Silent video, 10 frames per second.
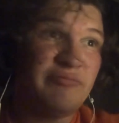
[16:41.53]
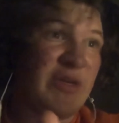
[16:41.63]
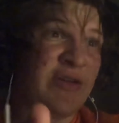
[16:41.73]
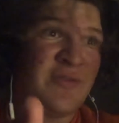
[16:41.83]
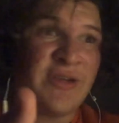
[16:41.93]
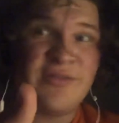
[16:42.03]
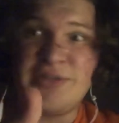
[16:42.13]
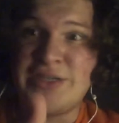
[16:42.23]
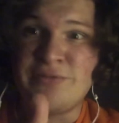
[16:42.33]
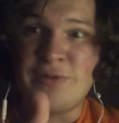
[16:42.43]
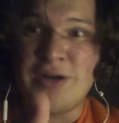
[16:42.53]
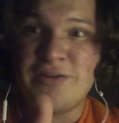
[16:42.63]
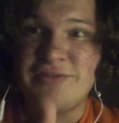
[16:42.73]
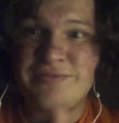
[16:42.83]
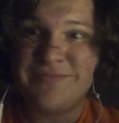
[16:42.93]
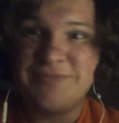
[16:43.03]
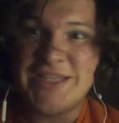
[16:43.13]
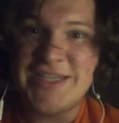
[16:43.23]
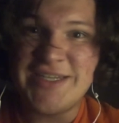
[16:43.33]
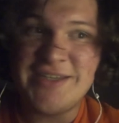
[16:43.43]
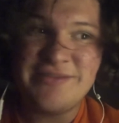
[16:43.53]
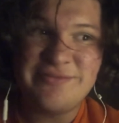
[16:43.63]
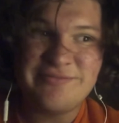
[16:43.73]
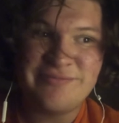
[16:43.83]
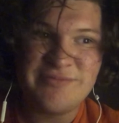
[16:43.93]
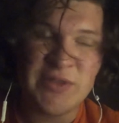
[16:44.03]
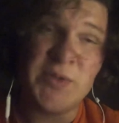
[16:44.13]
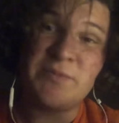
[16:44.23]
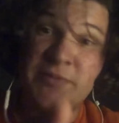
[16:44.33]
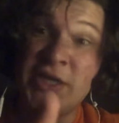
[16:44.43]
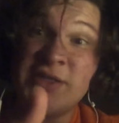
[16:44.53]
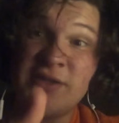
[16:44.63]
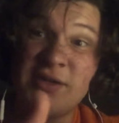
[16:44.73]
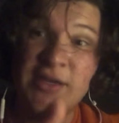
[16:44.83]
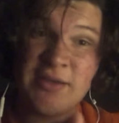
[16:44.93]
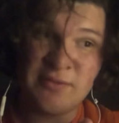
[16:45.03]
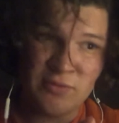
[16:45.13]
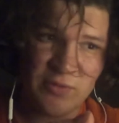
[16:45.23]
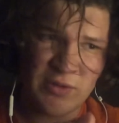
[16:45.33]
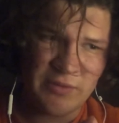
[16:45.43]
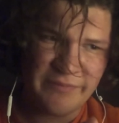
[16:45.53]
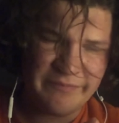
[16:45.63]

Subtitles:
I drank a lot of water that day, or yesterday, or